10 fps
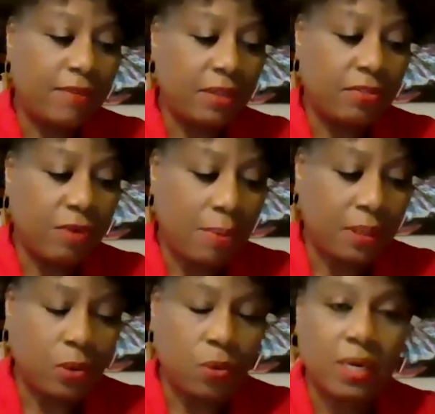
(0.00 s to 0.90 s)
a
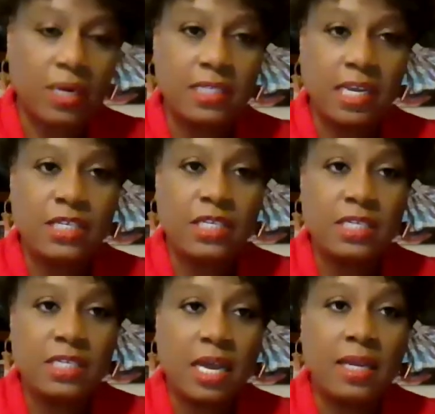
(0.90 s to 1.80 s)
philanthropic
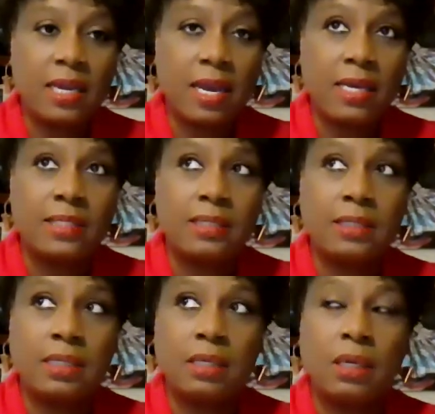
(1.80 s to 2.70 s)
organization telling
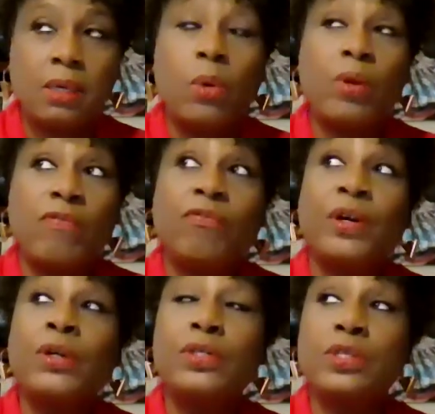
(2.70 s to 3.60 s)
us when we
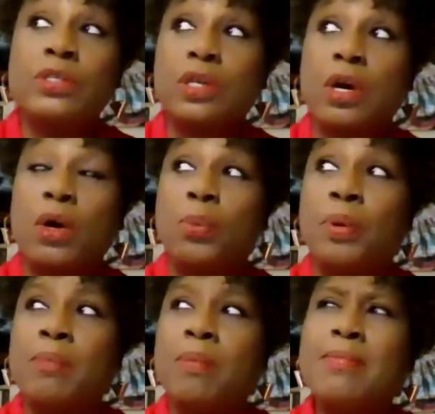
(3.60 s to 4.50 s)
first
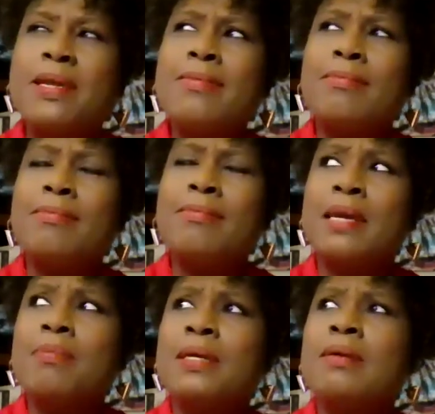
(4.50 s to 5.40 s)
opened, maybe,
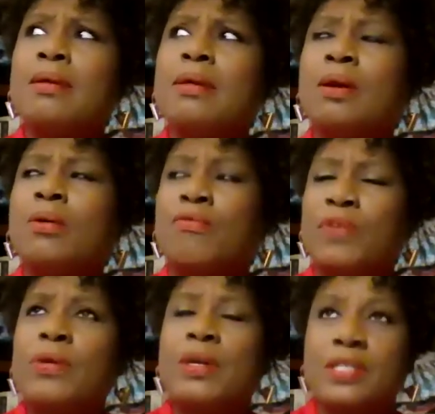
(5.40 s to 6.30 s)

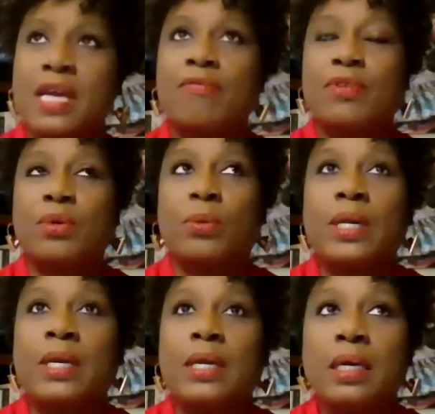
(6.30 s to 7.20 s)
a few years
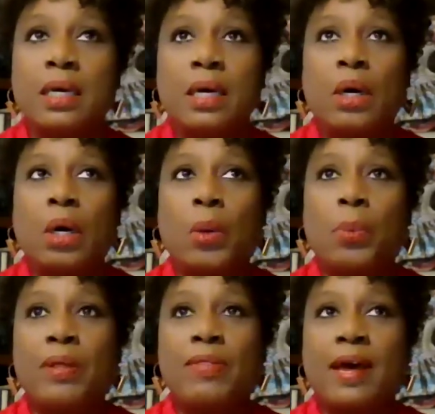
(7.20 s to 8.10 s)
after we
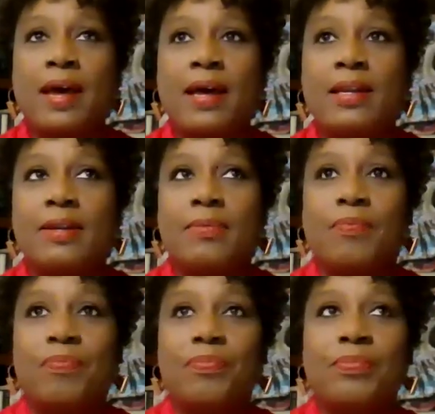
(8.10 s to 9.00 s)
opened, that
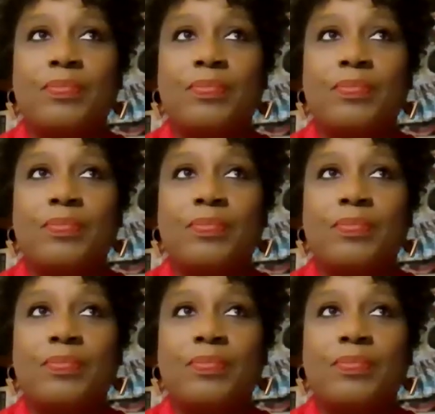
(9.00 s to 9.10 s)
